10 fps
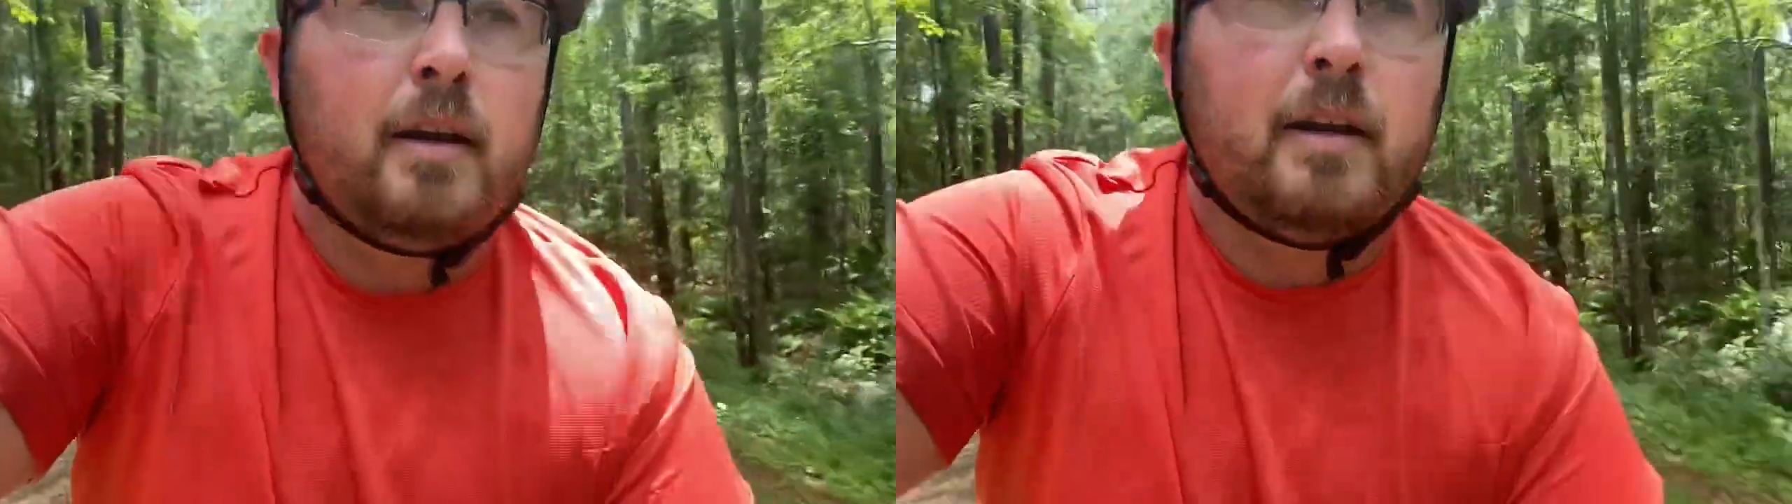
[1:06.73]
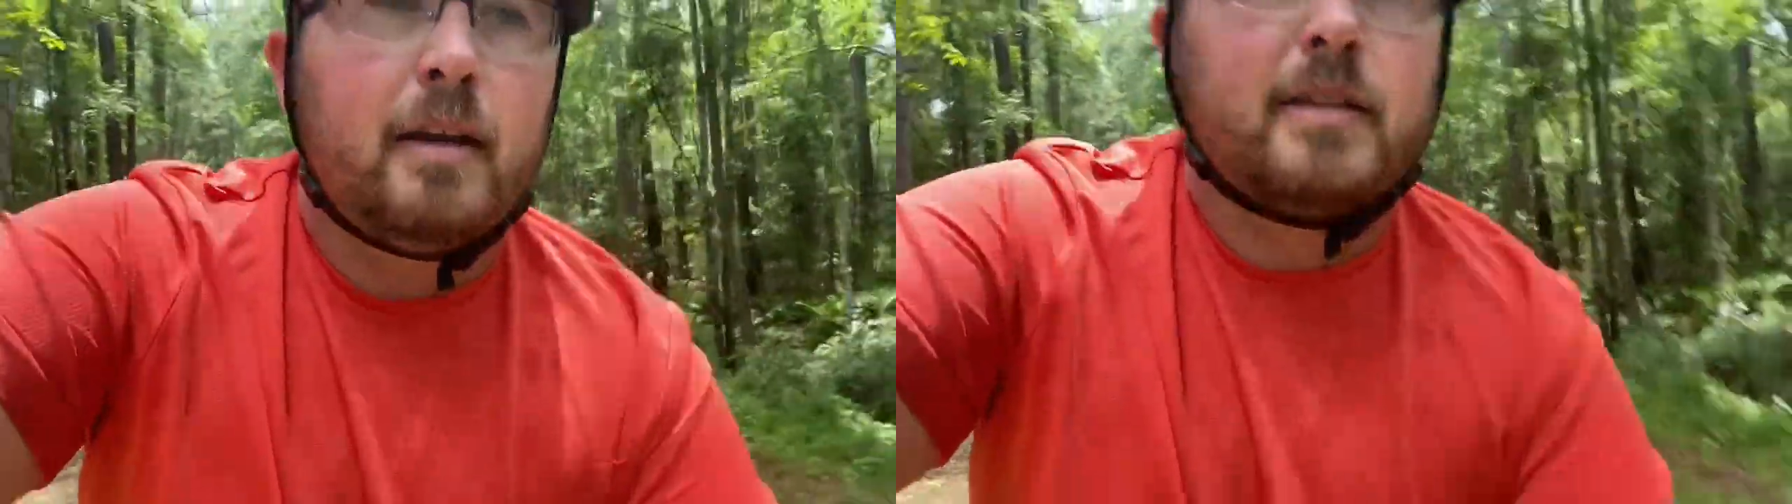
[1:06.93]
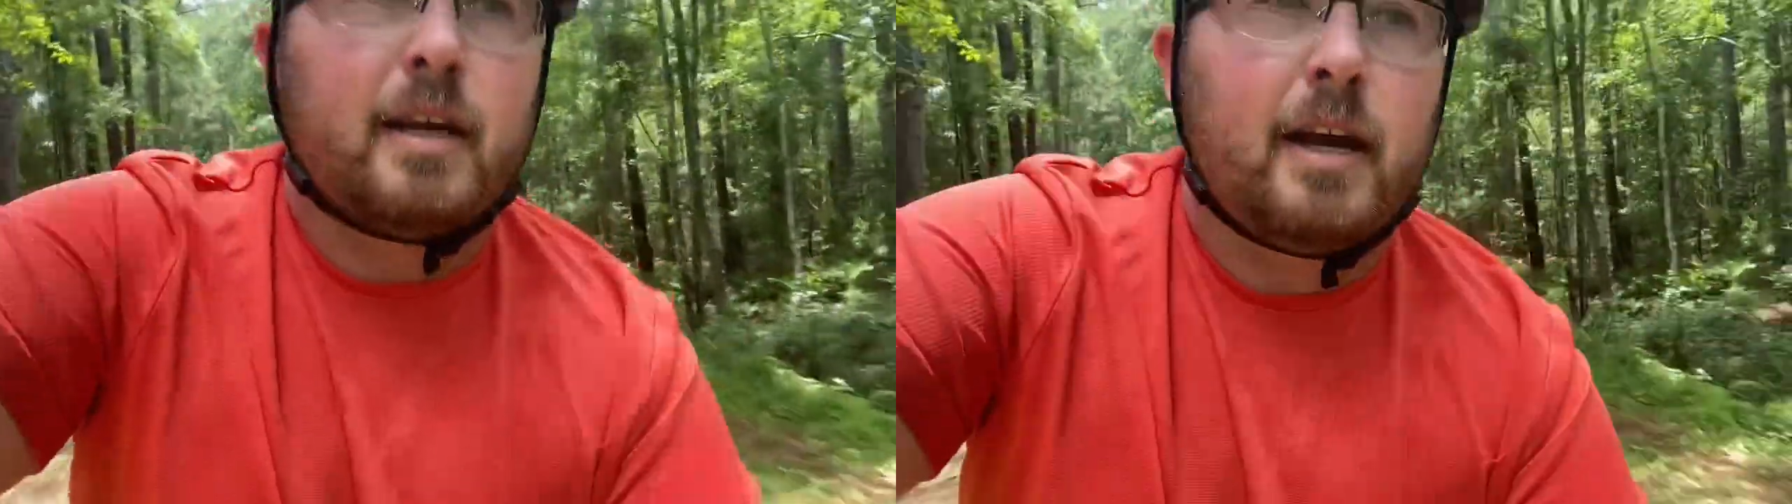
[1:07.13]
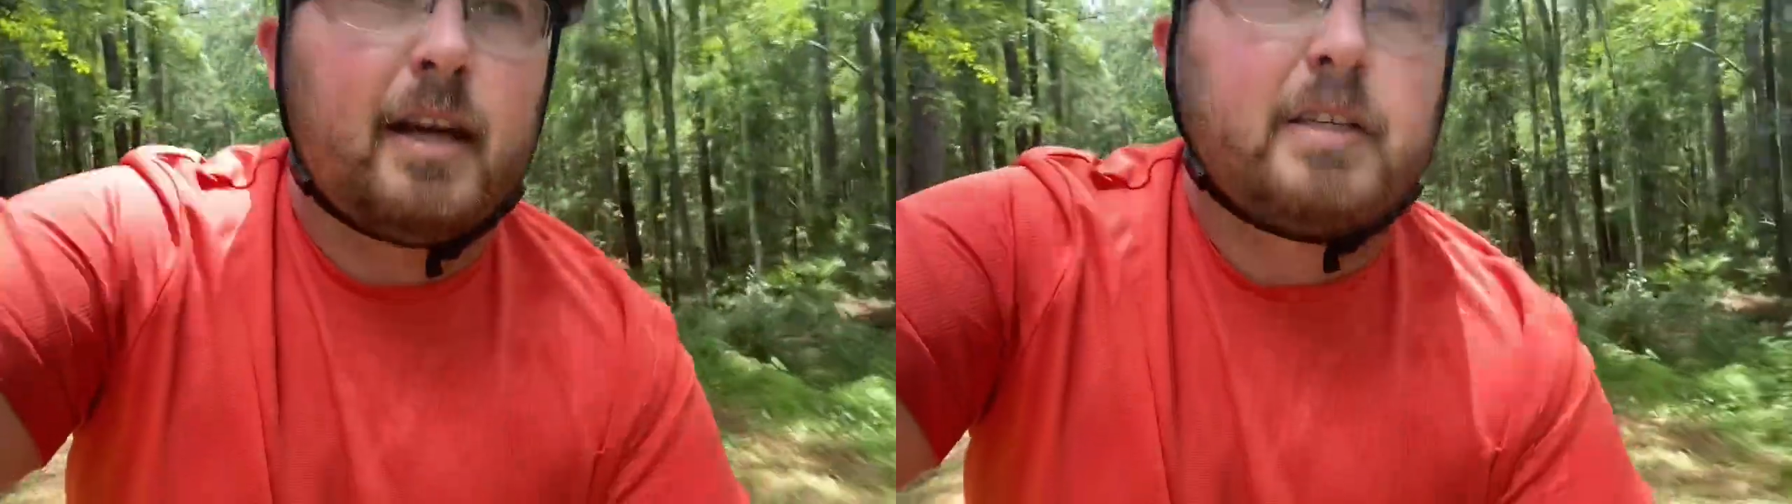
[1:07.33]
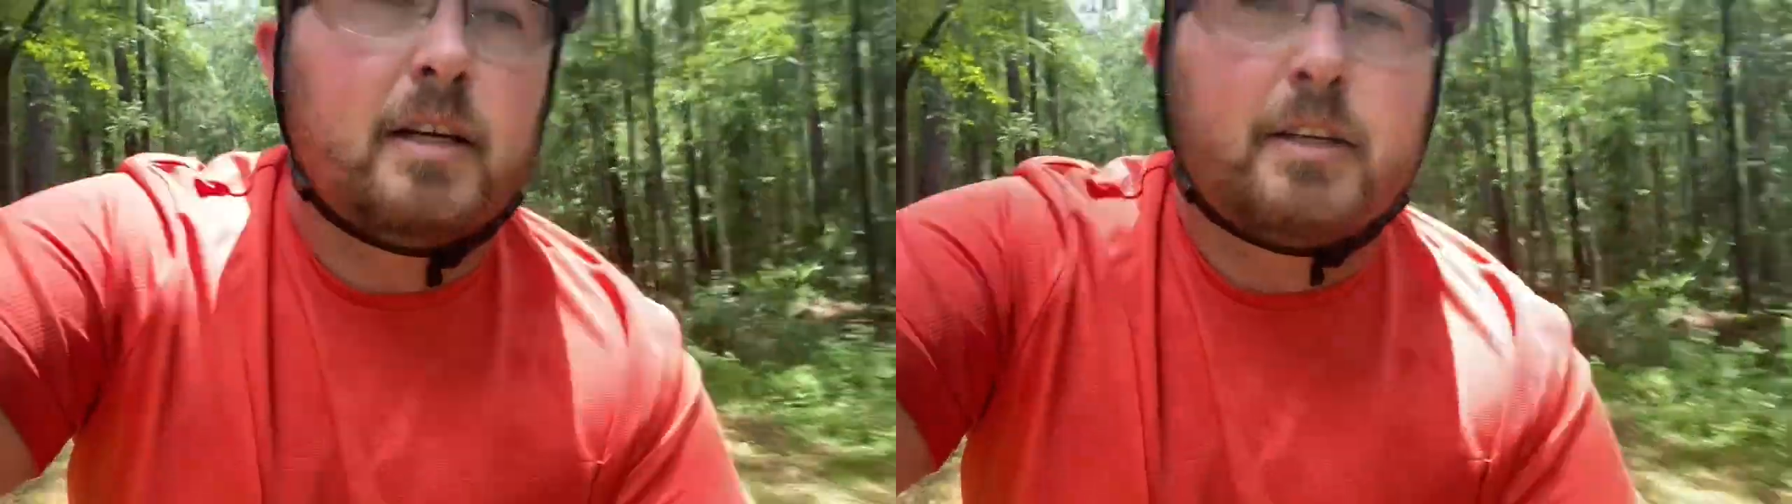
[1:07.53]
is
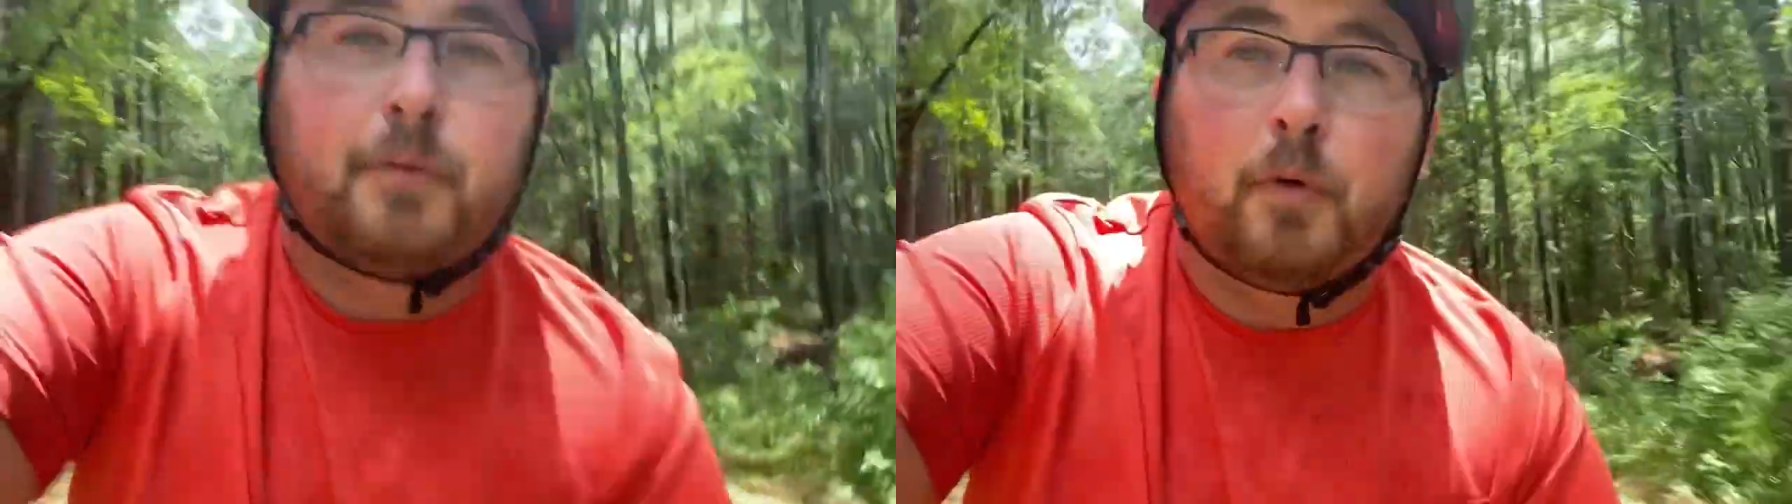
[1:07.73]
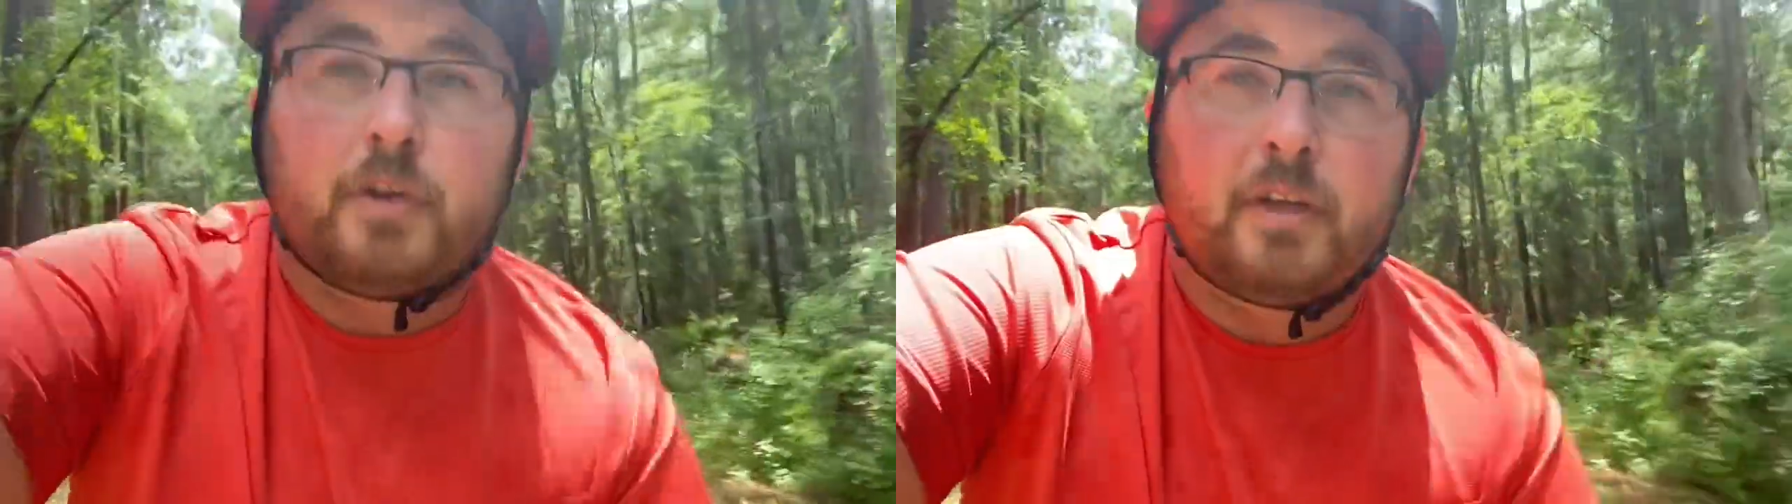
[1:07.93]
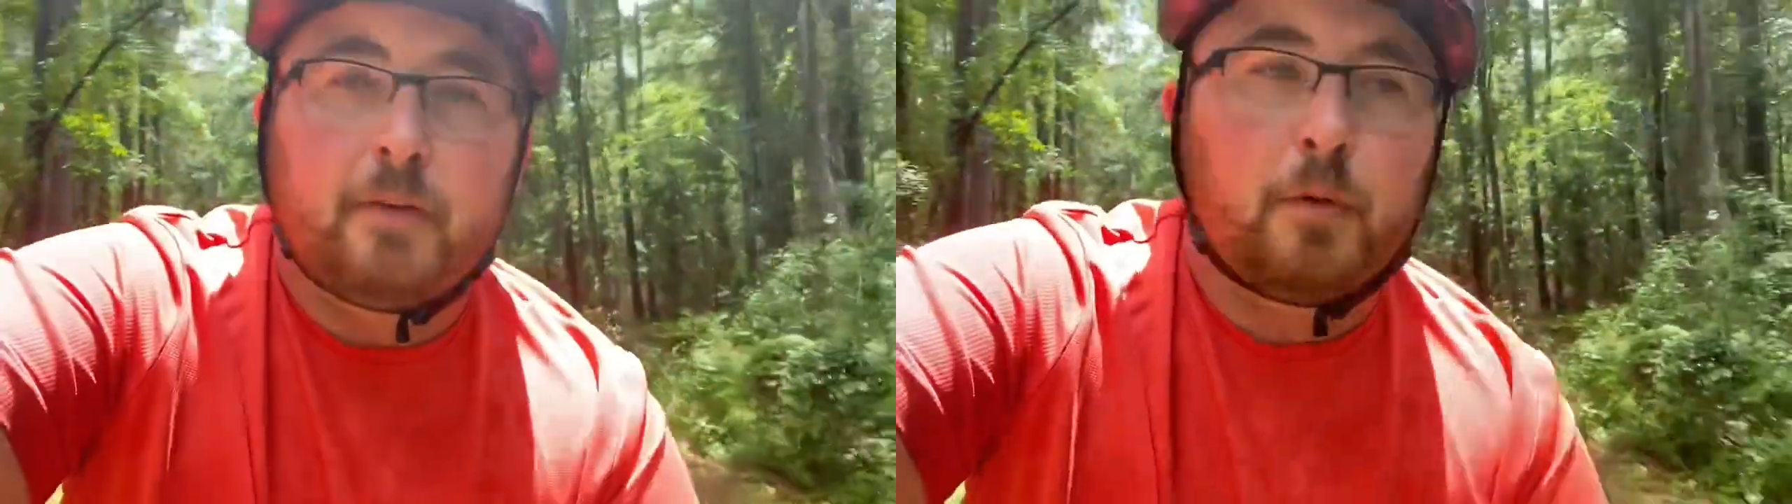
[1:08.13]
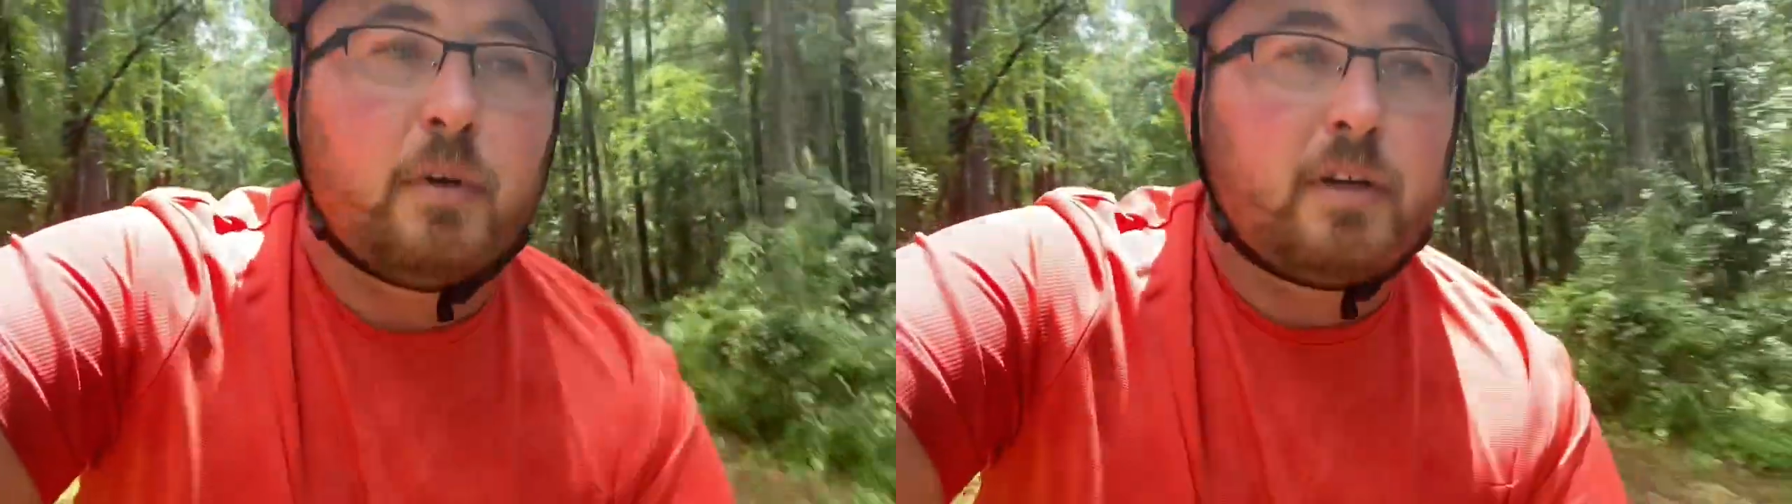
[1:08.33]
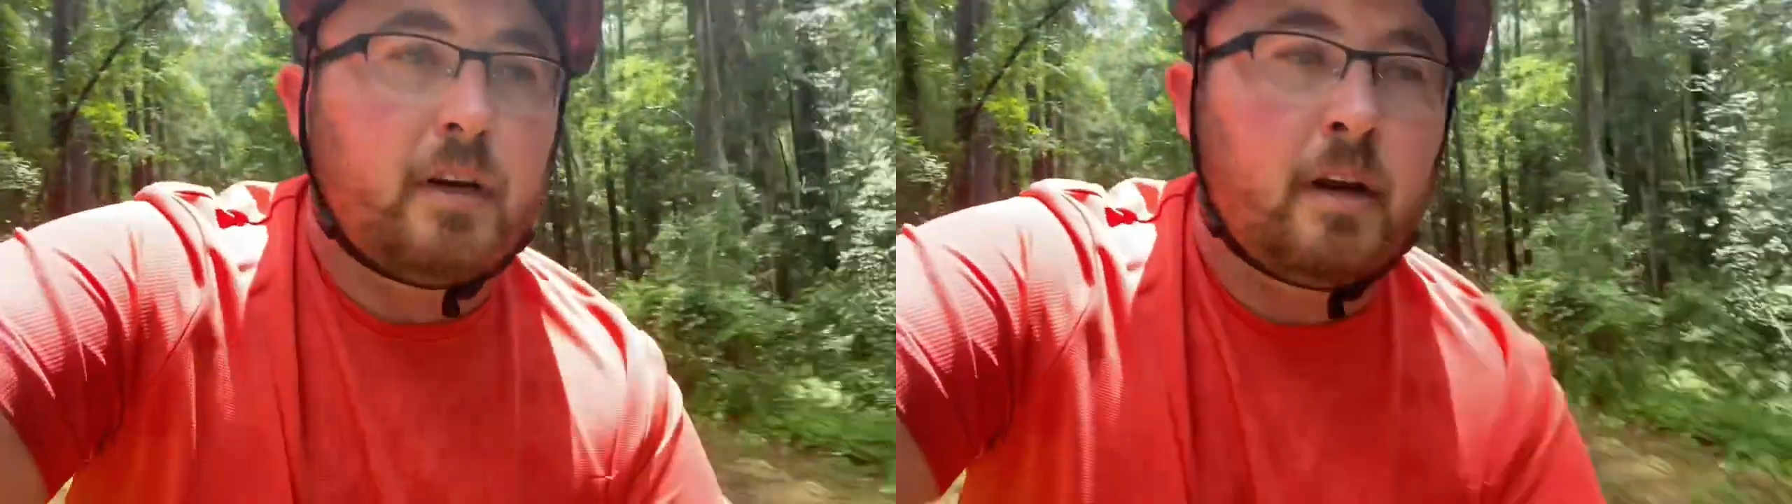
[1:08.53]
Exodus
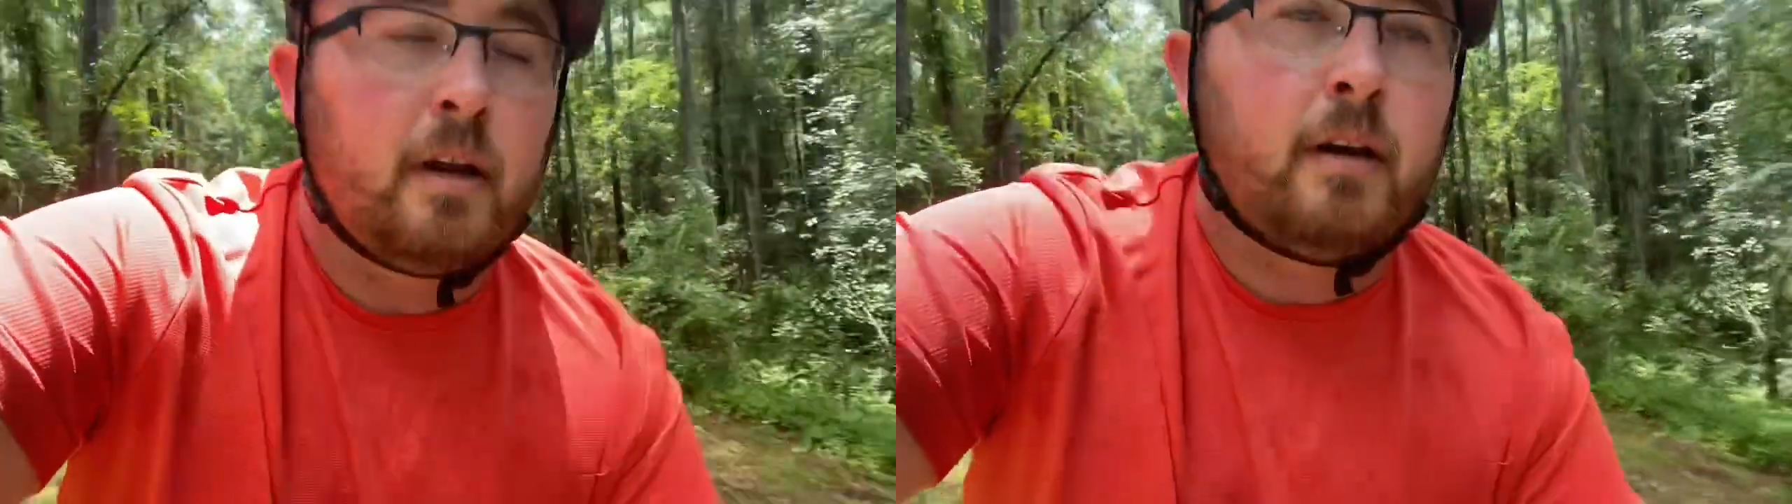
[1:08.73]
14:14.